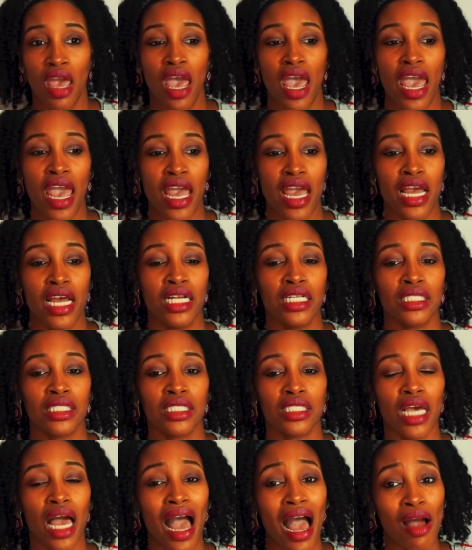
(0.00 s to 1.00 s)

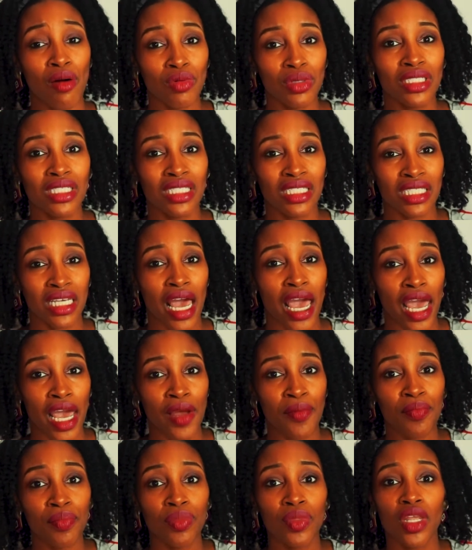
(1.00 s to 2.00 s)
And I would
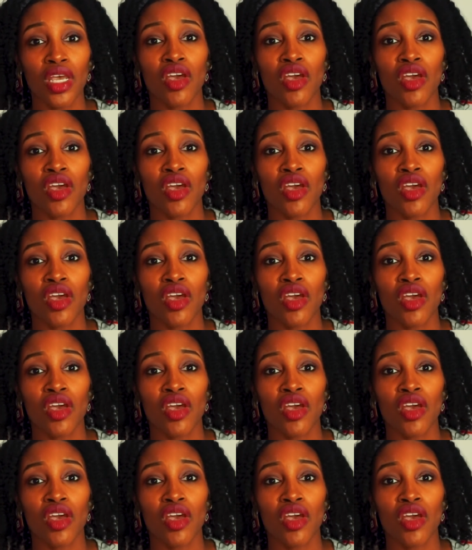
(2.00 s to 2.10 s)
say